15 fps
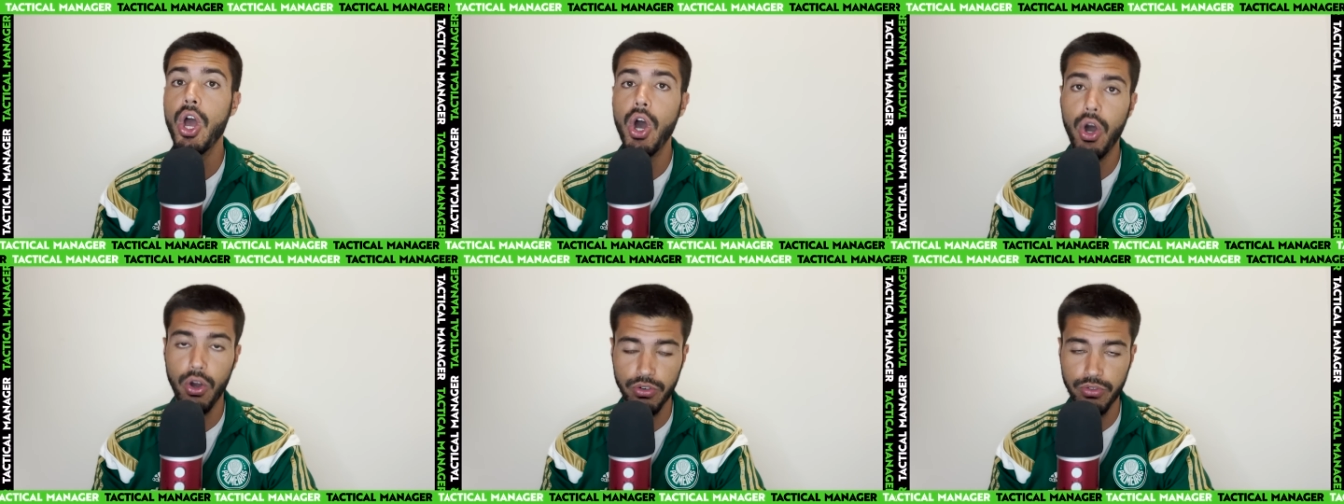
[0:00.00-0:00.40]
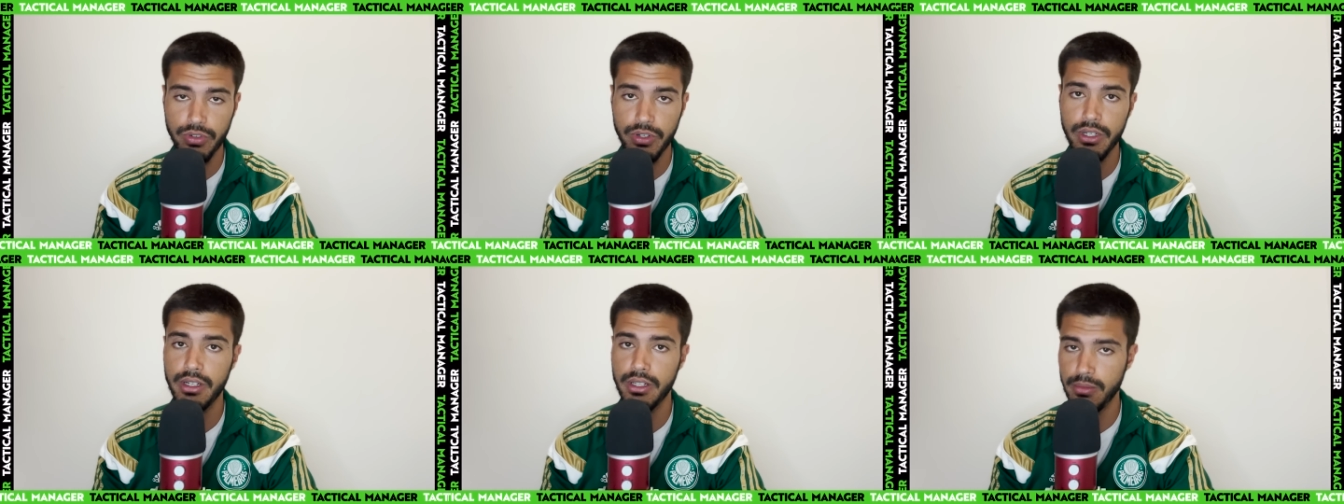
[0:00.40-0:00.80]

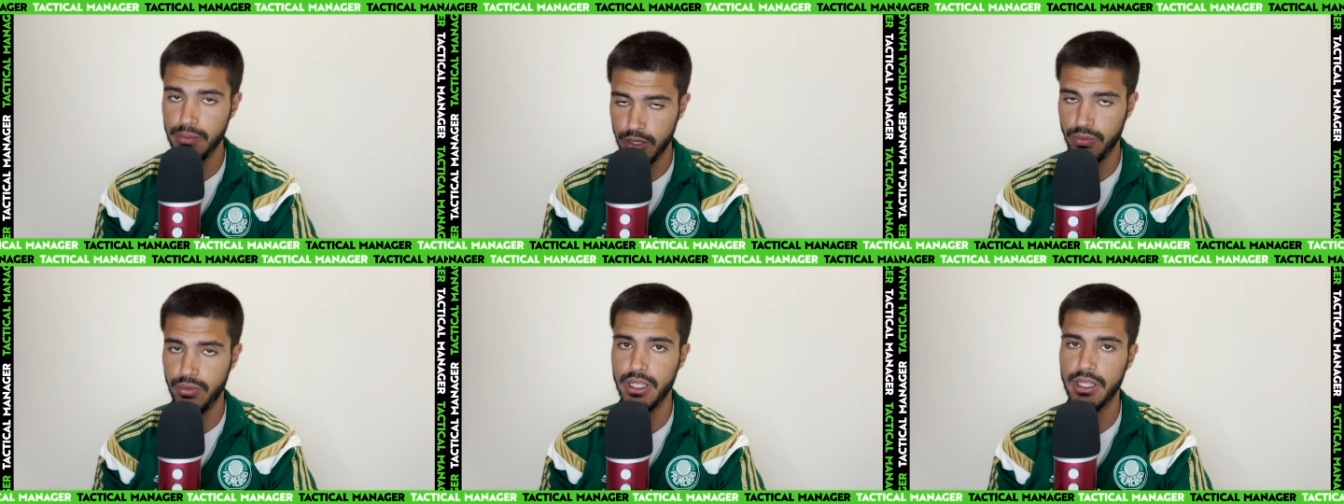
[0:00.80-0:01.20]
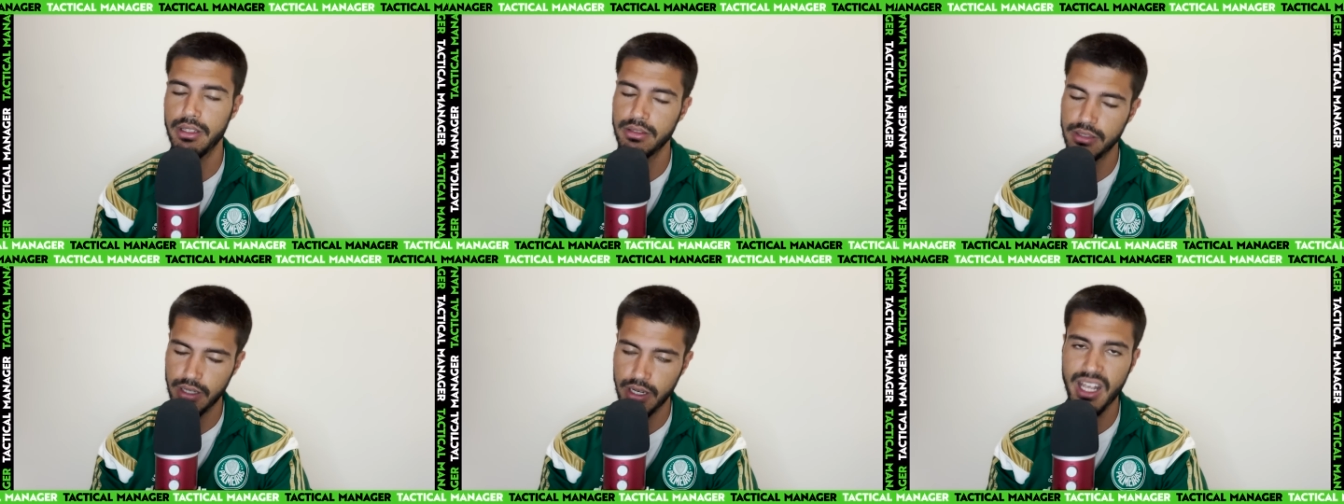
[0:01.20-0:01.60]
over the midweek.
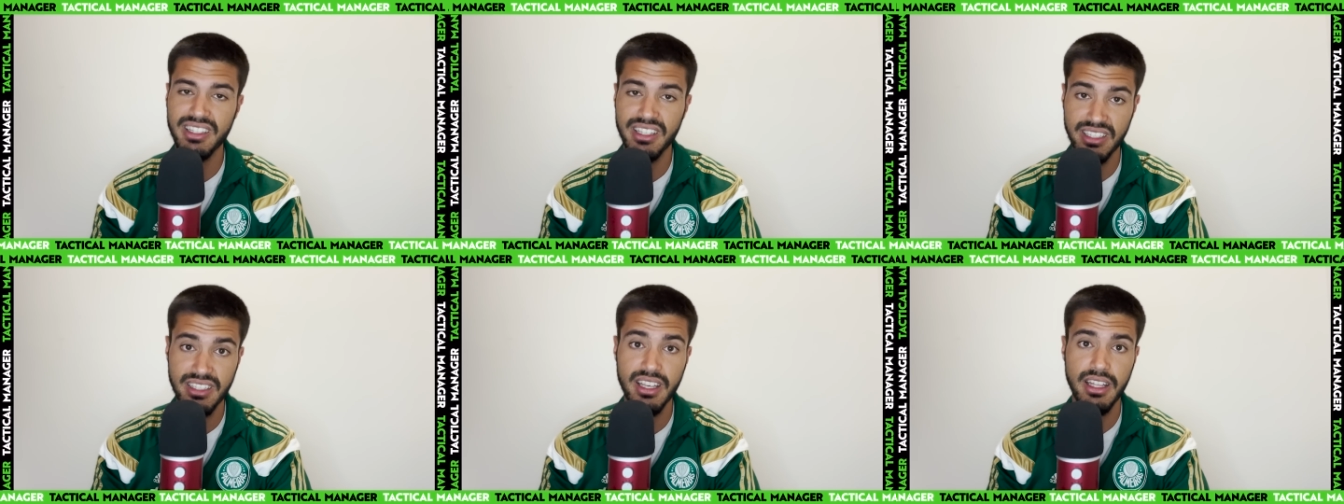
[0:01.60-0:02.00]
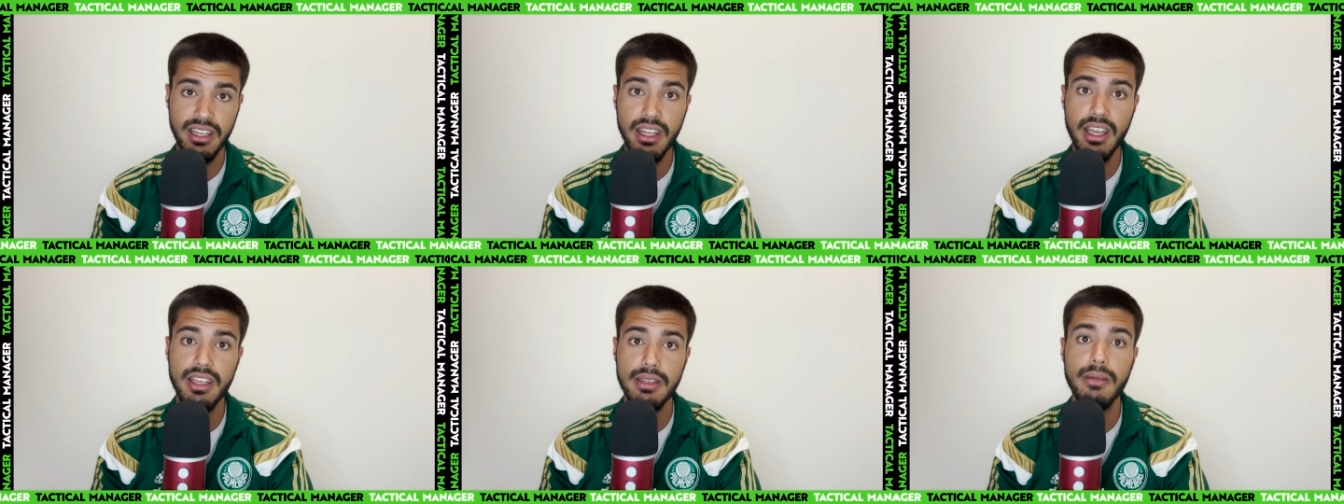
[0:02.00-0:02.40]
And today, as I said,
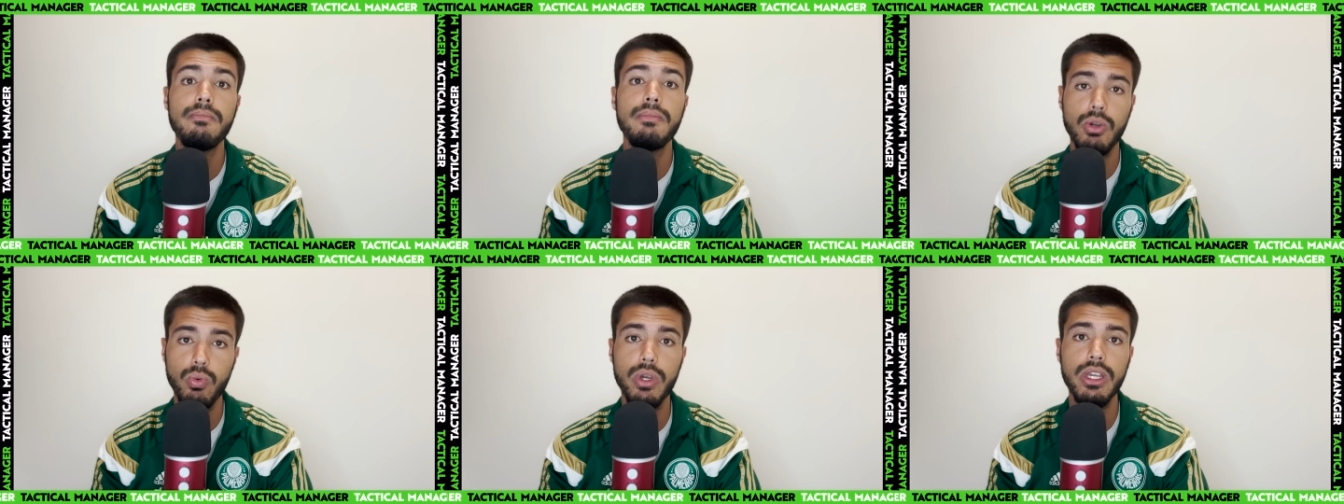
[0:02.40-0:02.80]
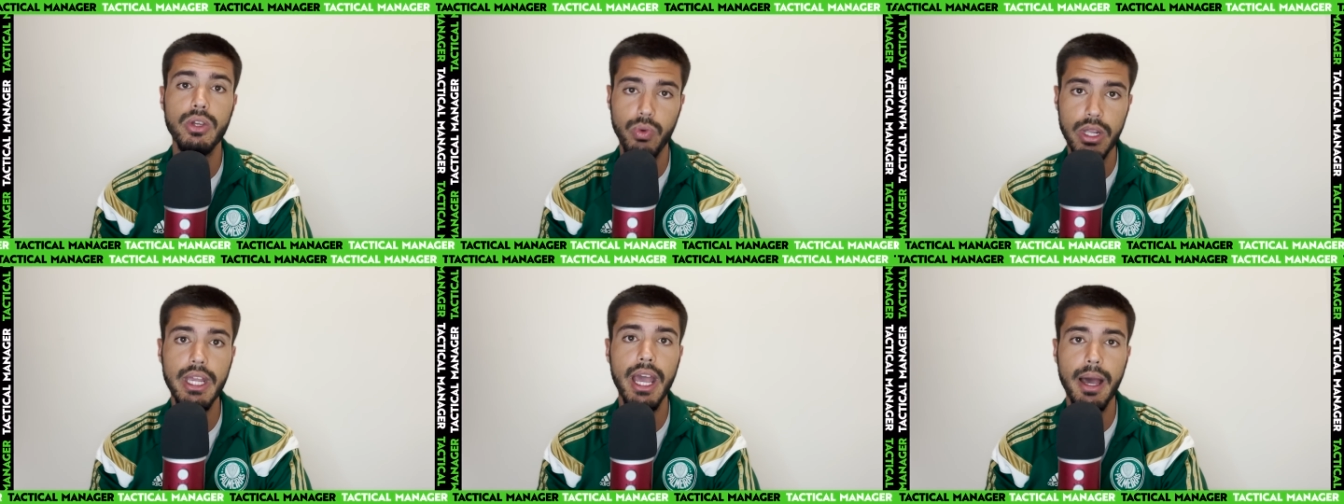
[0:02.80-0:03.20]
is a midweek
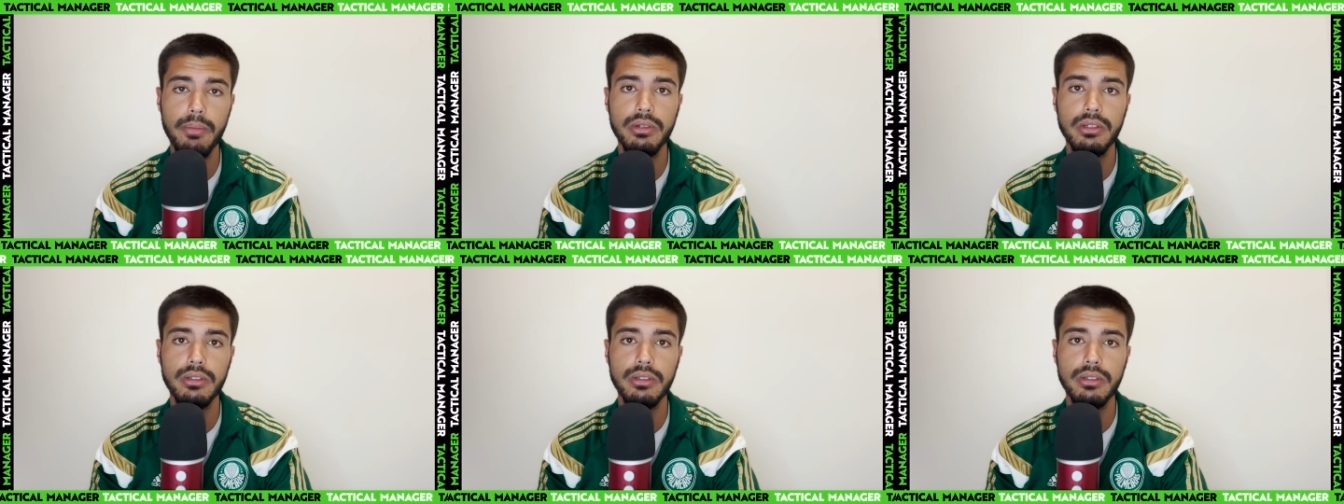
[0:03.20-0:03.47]
recap.